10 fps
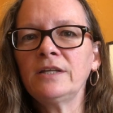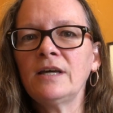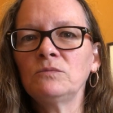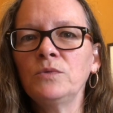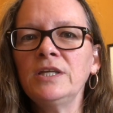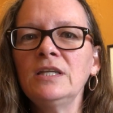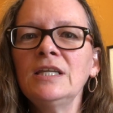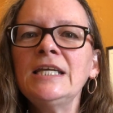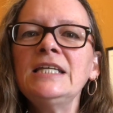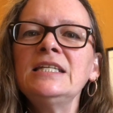that we
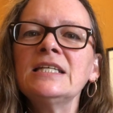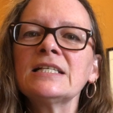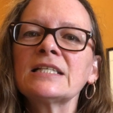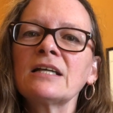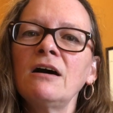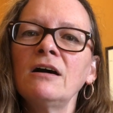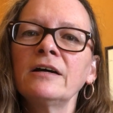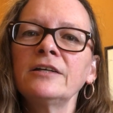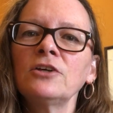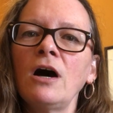need this
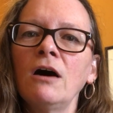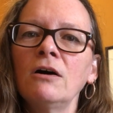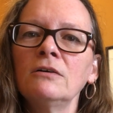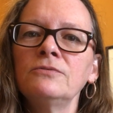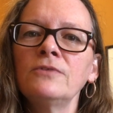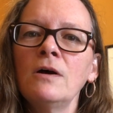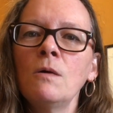kind of